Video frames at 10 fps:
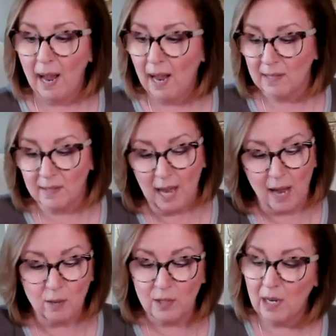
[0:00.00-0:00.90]
And
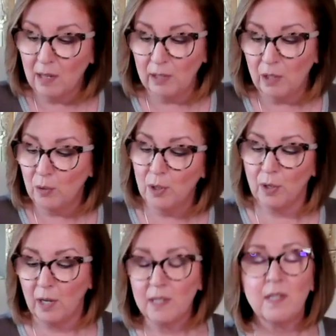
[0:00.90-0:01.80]
Saturn's telling you,
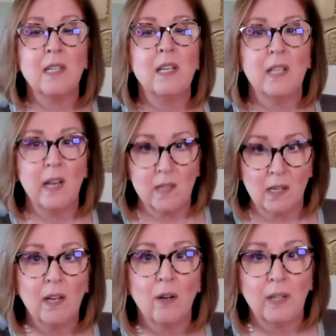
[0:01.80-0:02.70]
you're going to see things
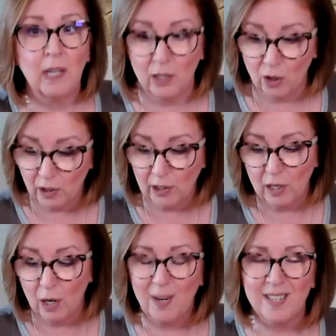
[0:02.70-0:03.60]
clearly and you're going to
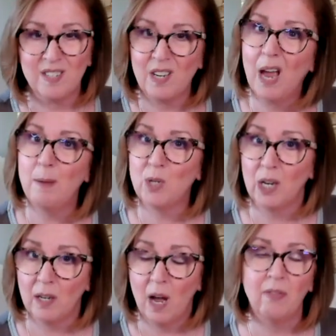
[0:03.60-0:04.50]
know it's time
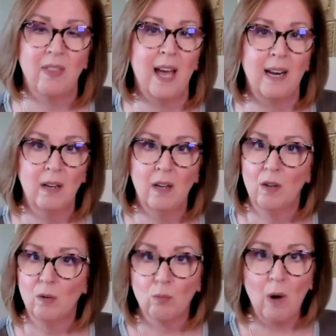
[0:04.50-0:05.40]
to cut that
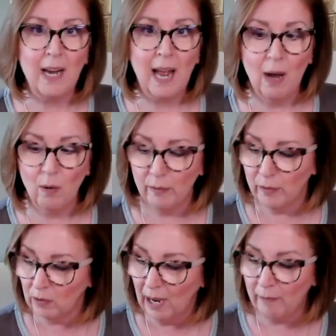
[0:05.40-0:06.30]
right out of
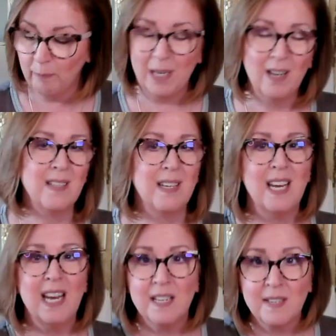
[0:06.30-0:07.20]
your life because
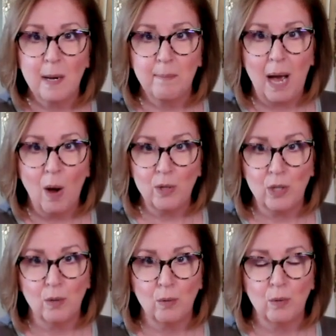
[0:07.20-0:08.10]
it isn't about
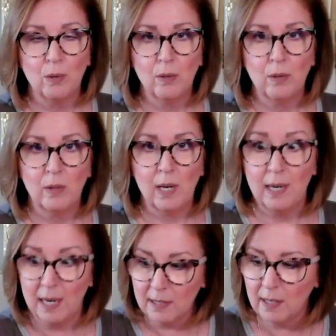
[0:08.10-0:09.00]
you.
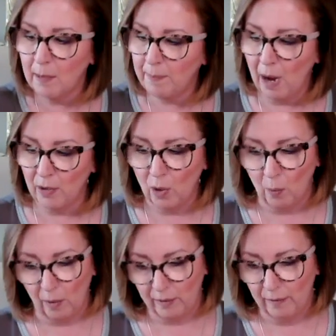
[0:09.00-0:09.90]
It isn't about your
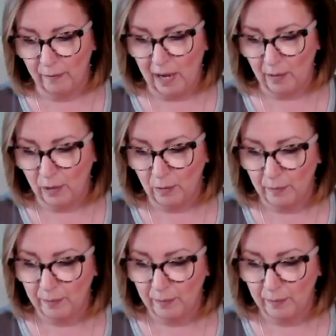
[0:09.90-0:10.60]
worth and value.